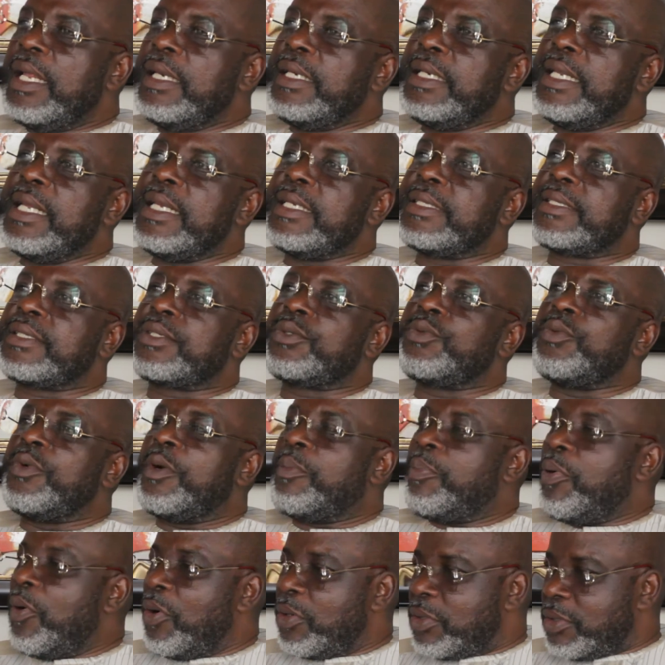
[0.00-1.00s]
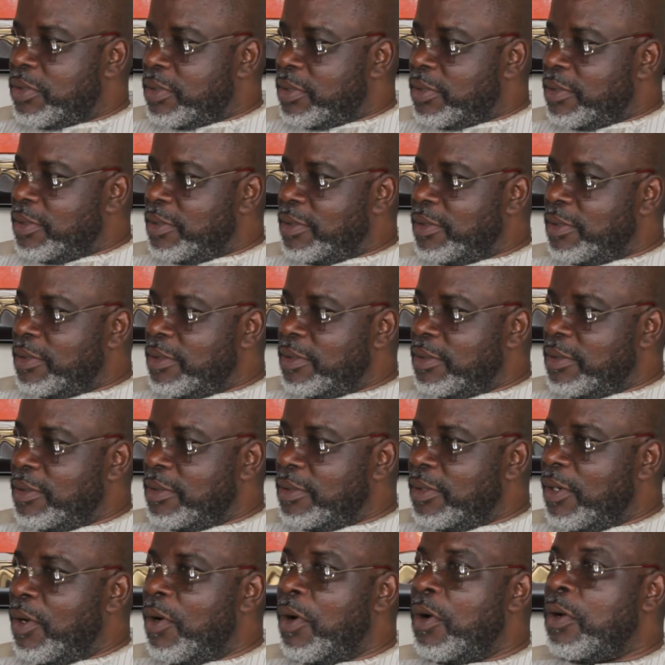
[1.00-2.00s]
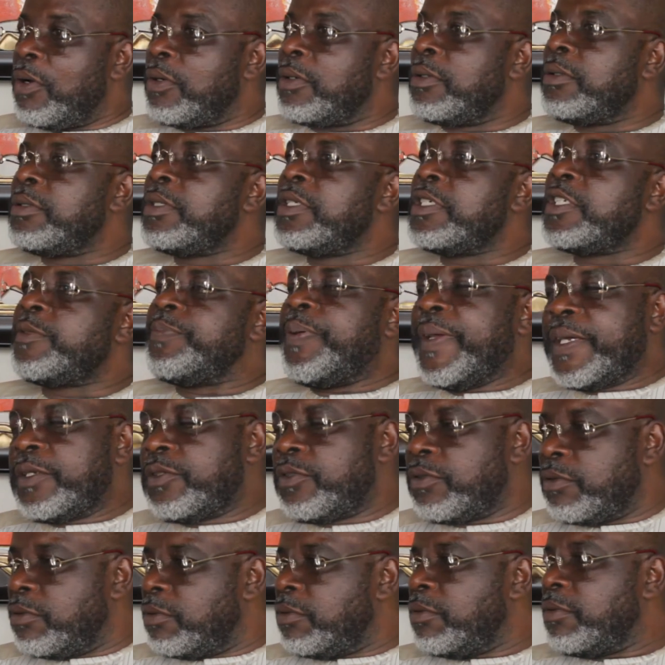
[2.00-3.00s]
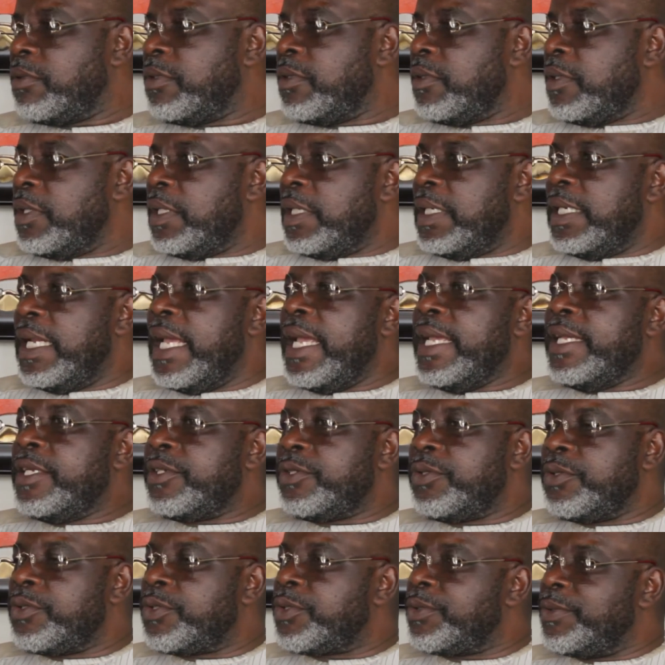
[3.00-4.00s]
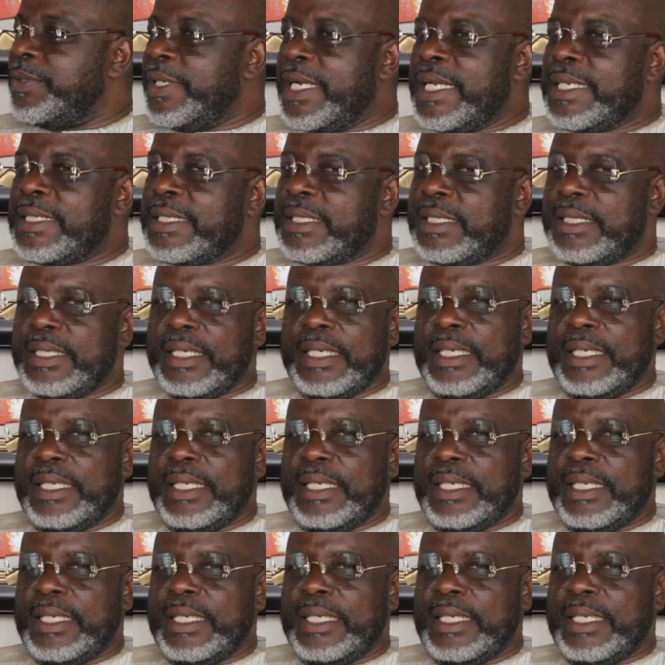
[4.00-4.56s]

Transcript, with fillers: this report or speak to the issues raised